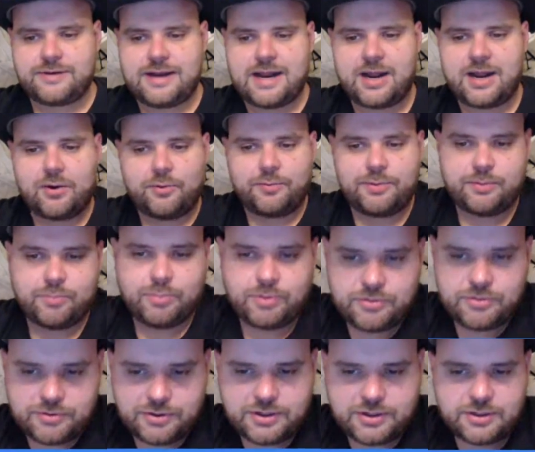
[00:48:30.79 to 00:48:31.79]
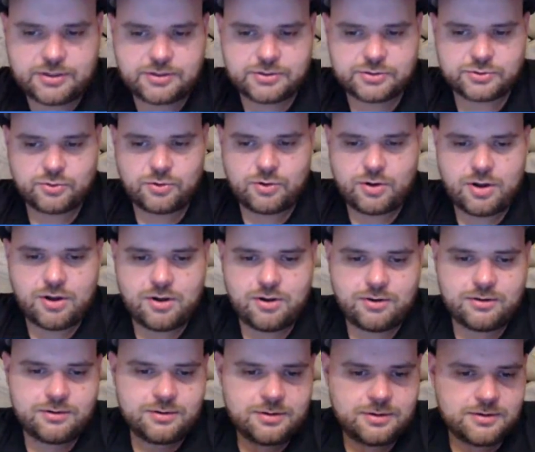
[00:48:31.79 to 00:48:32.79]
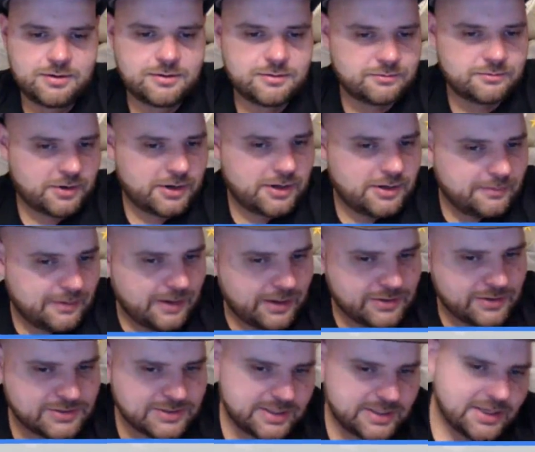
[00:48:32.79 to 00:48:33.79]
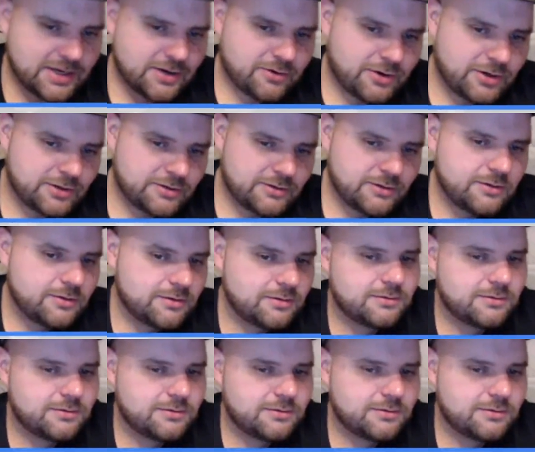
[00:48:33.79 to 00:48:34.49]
now Big Brother can control all. Right? Am I understanding that correctly?